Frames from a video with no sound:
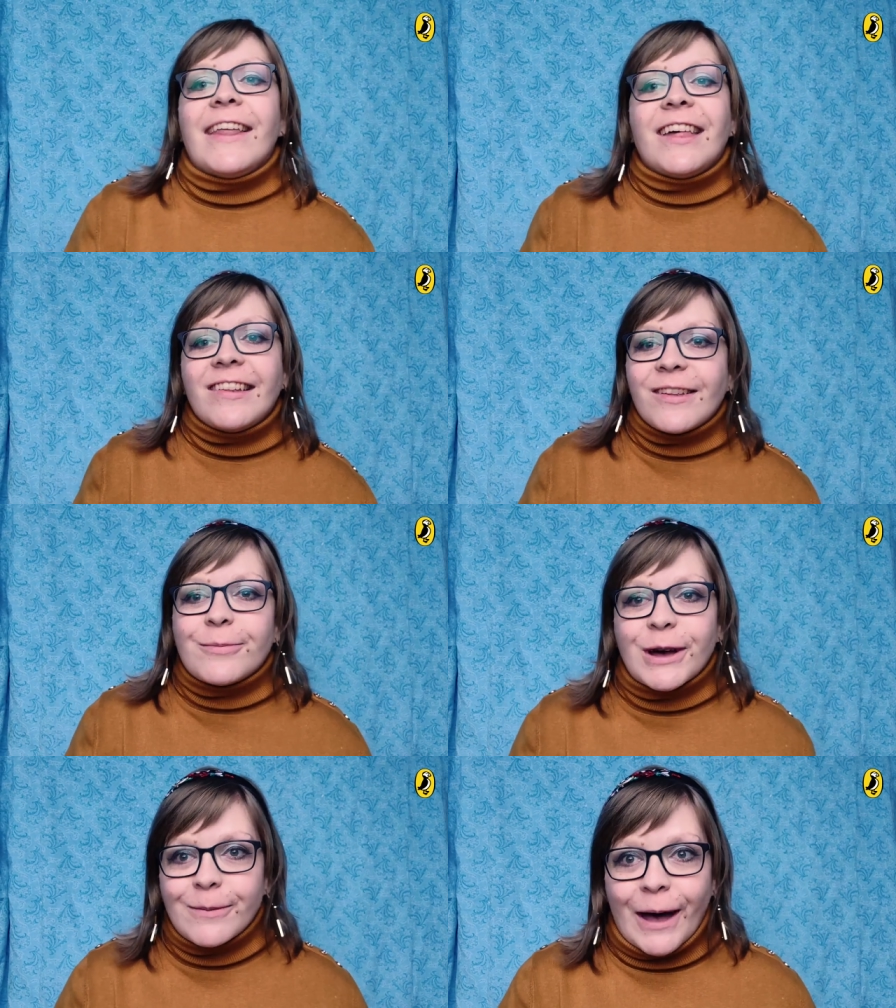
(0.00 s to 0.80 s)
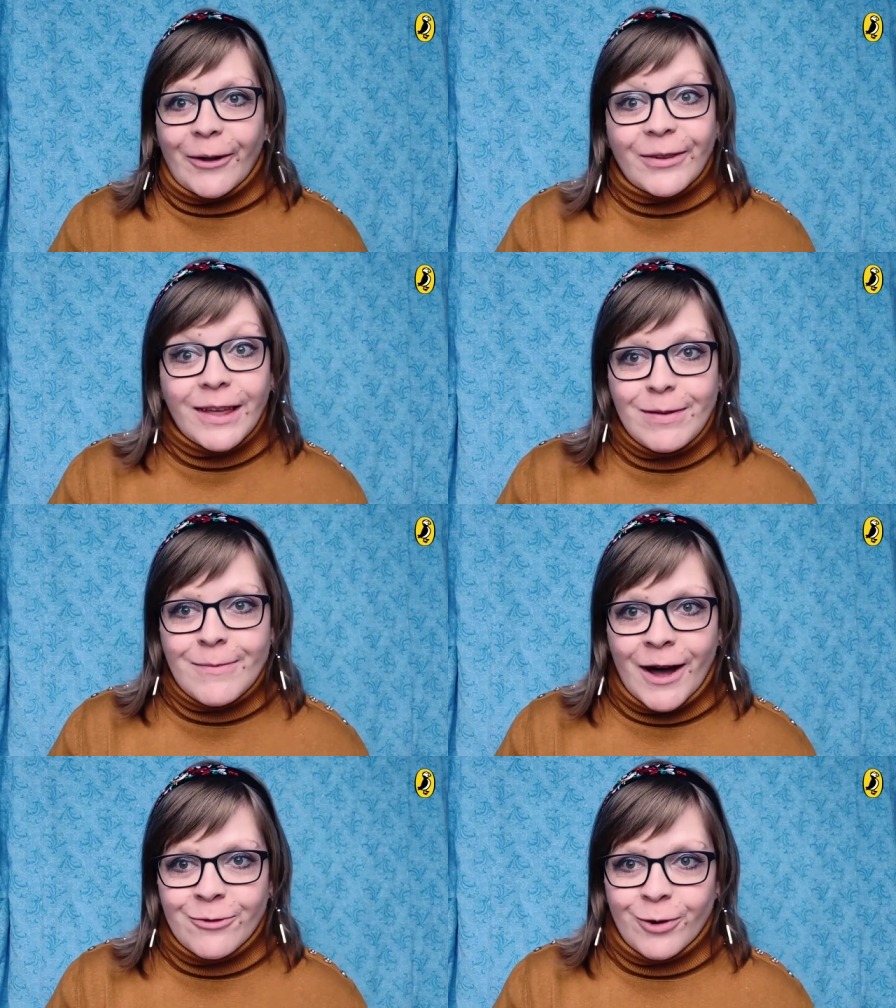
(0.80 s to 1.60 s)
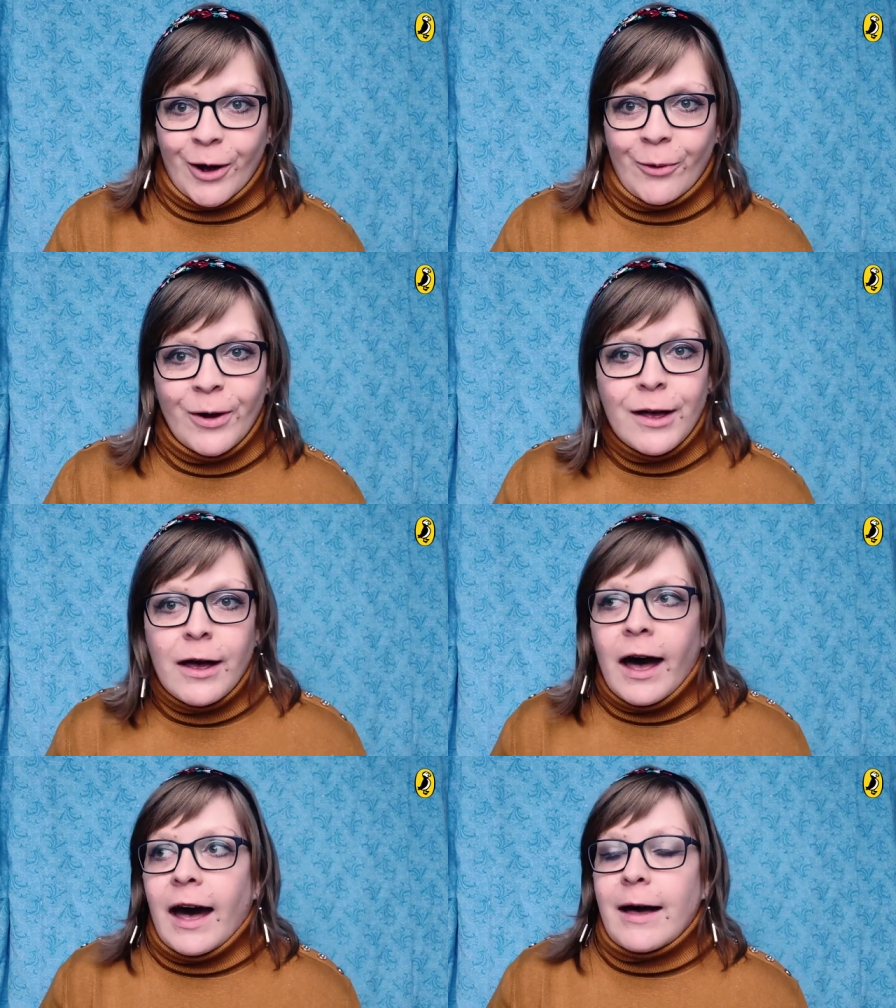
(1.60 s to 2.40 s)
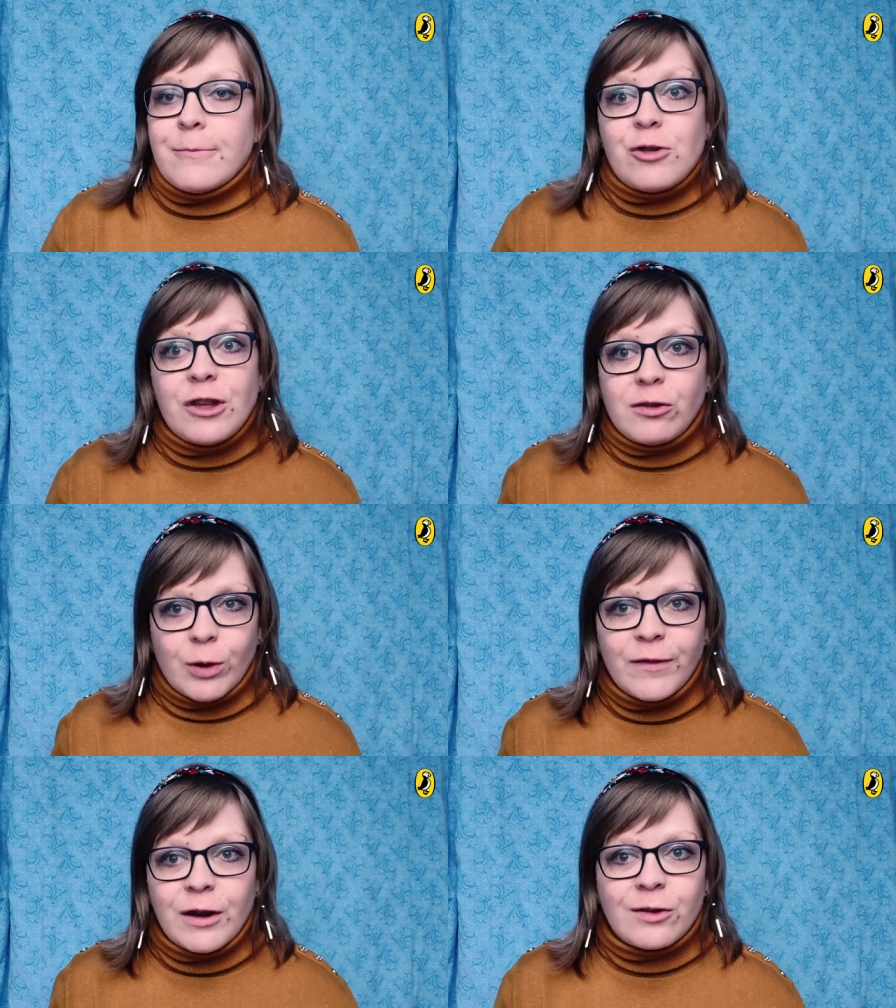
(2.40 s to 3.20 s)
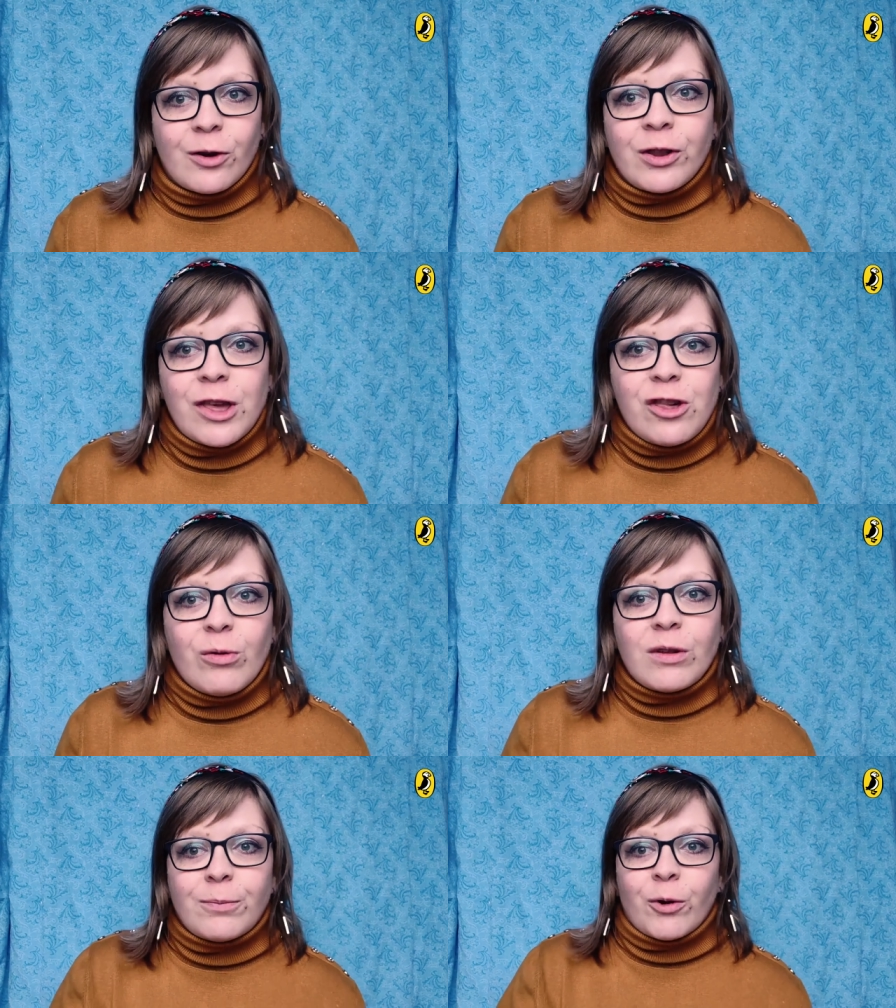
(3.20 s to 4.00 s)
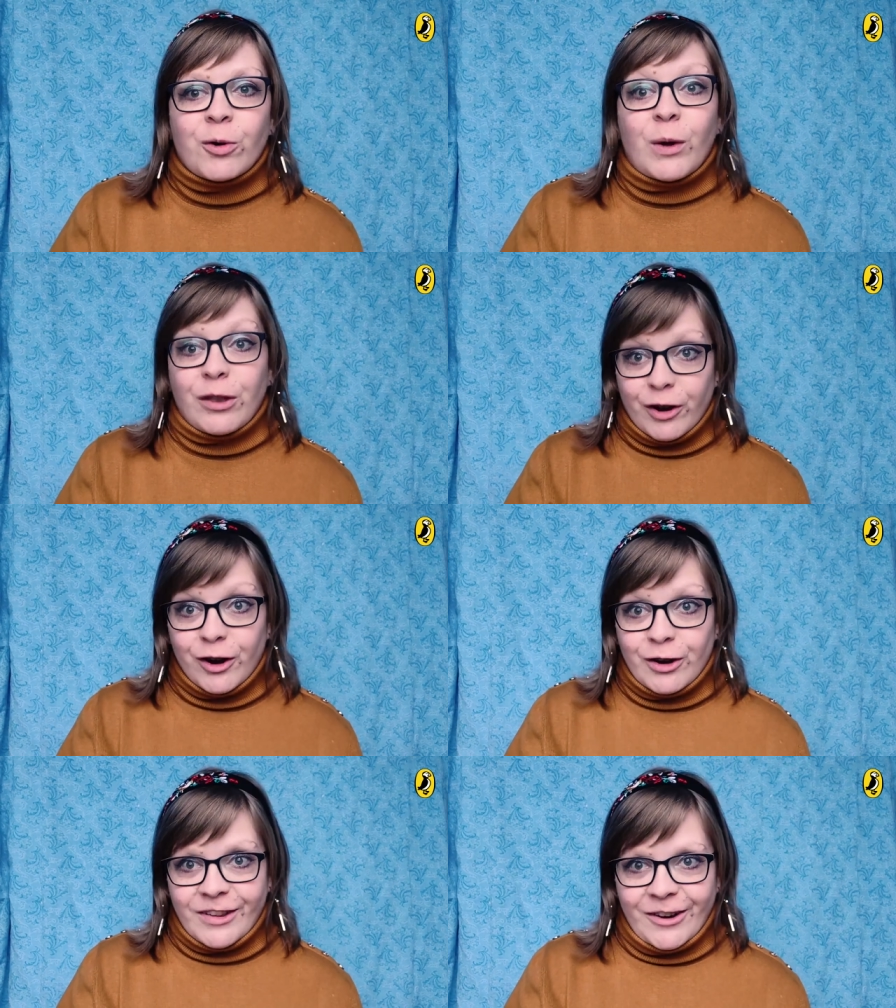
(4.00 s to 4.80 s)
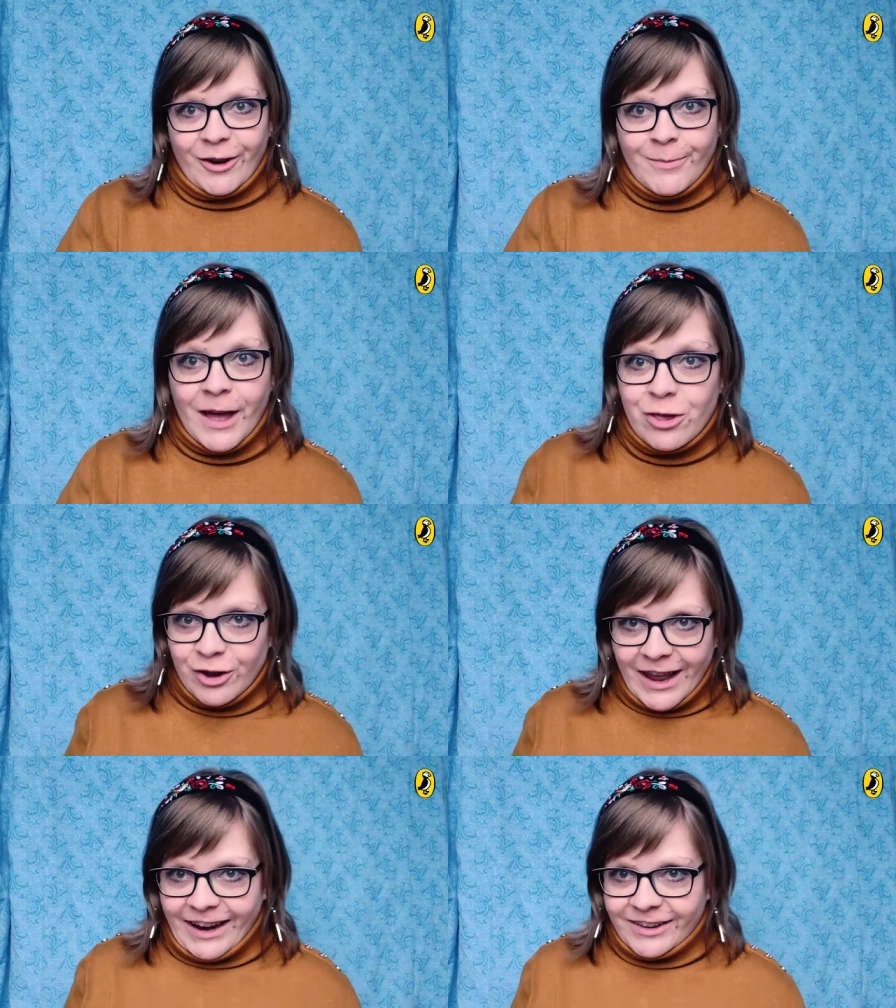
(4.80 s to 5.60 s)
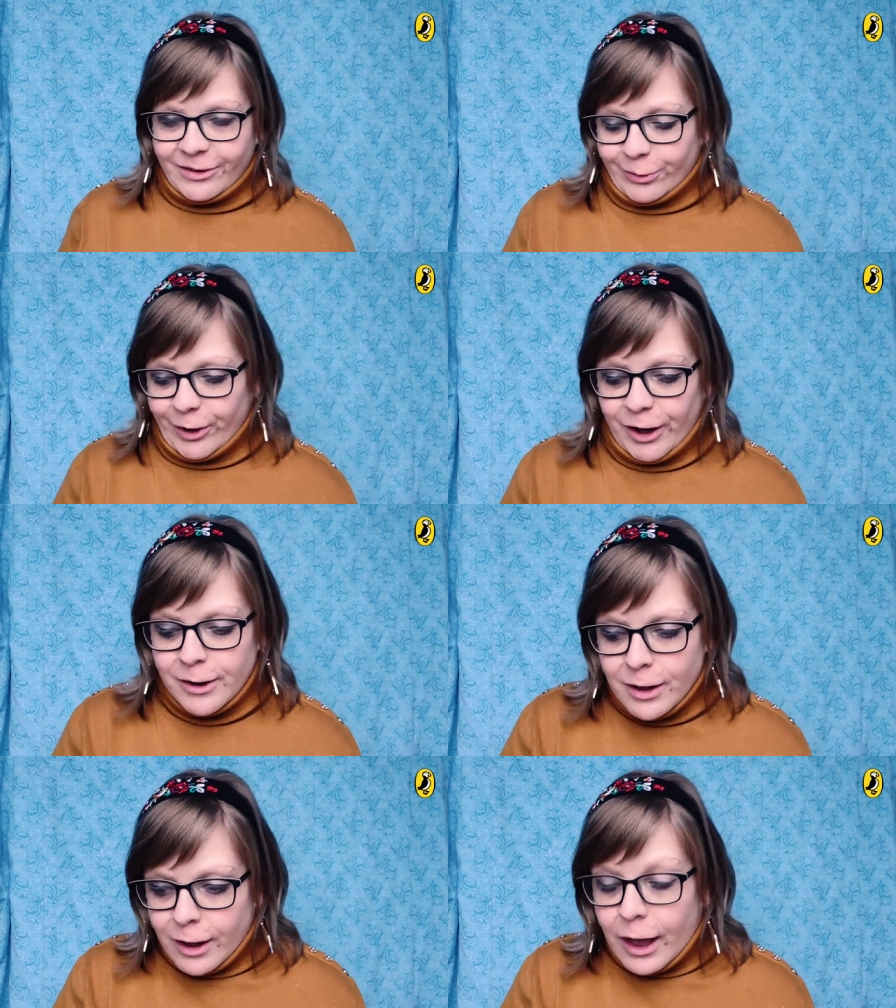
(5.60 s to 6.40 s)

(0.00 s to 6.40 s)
Uh, this is a book about Libby Monroe. Um, she's 12 years old, and she was born with Turner syndrome, a genetic disorder.